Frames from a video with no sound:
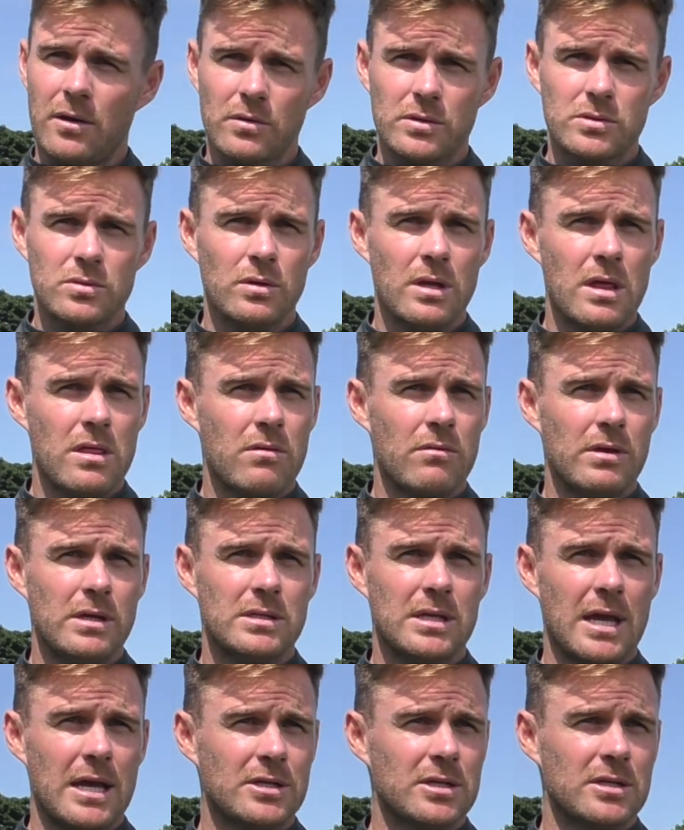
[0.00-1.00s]
know it's only three
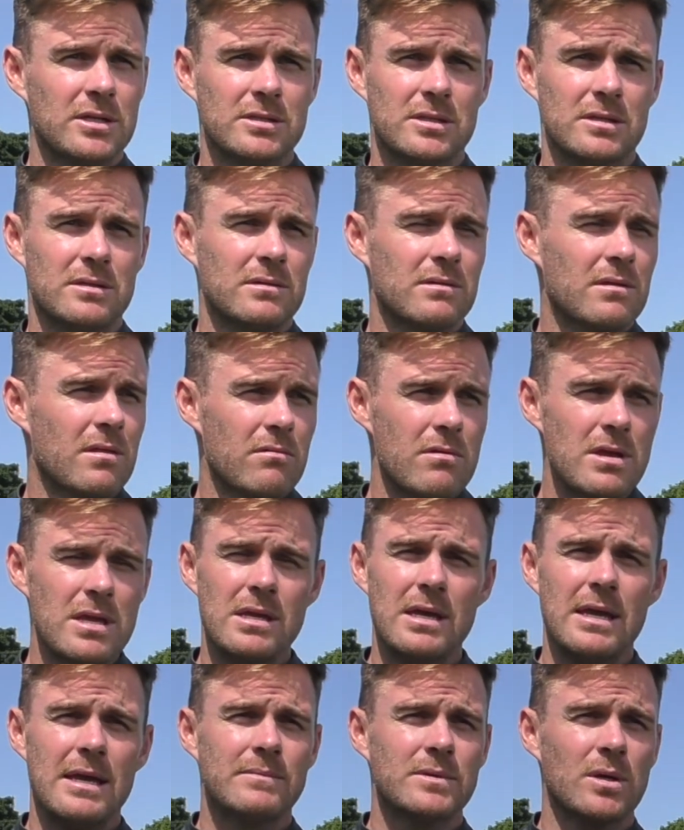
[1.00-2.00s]
sessions and three
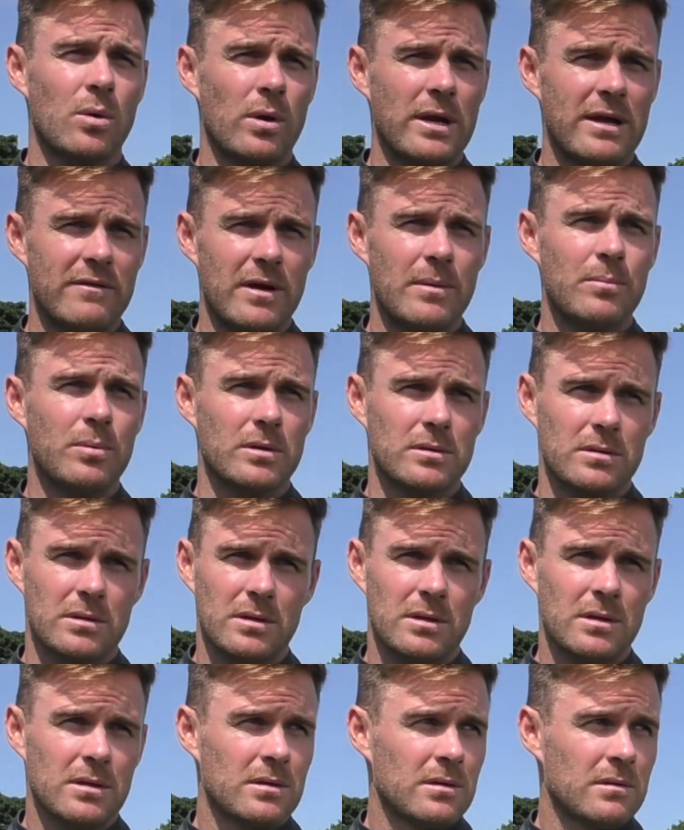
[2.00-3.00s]
games or whatever,
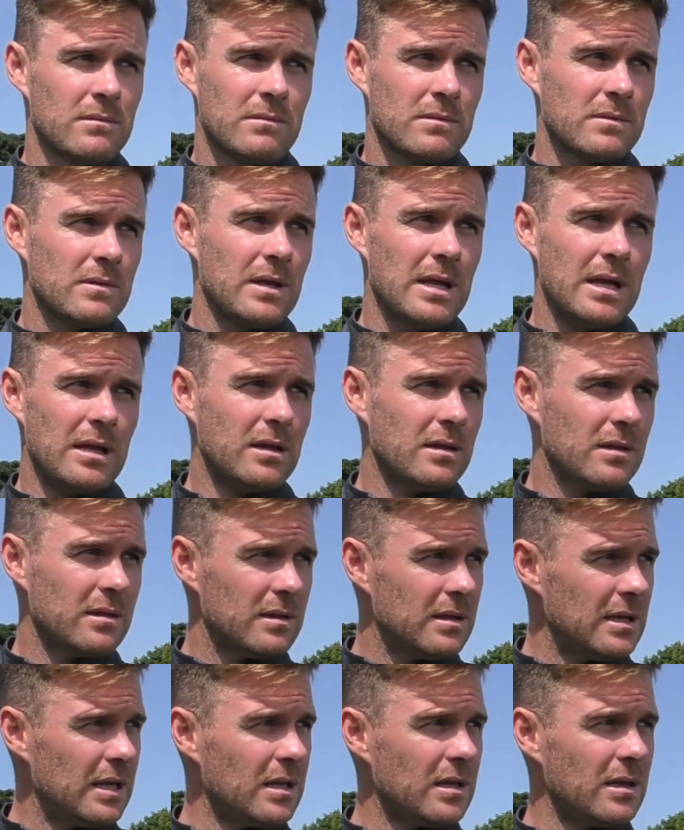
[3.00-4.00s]
but little,
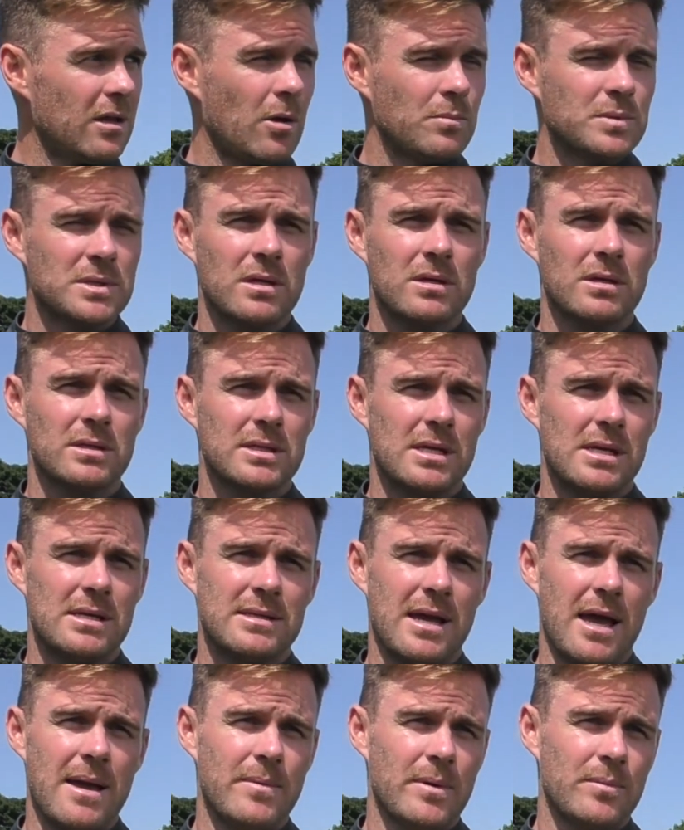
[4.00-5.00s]
little obstacles at the
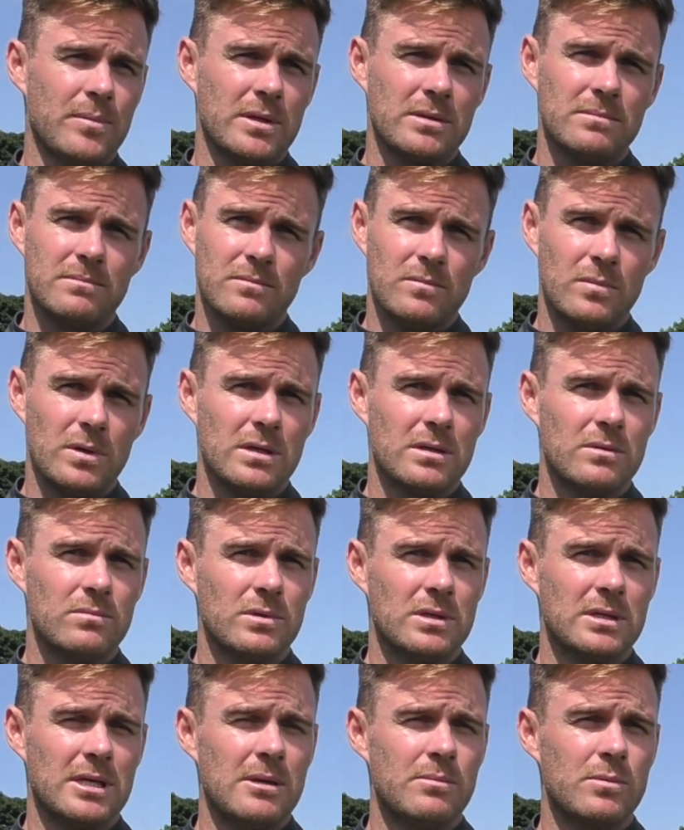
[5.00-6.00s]
time and we'll,
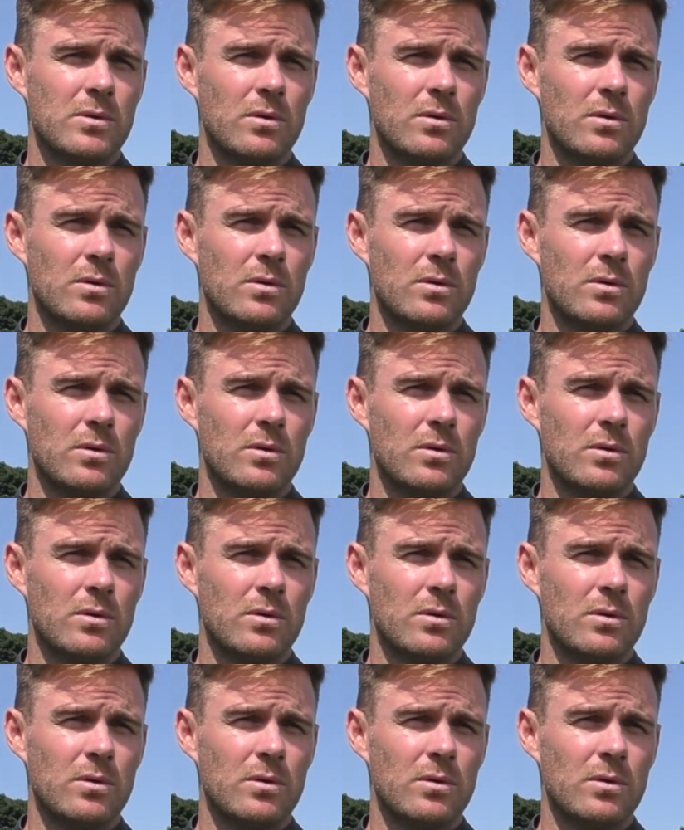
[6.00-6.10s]
we'll, we'll keep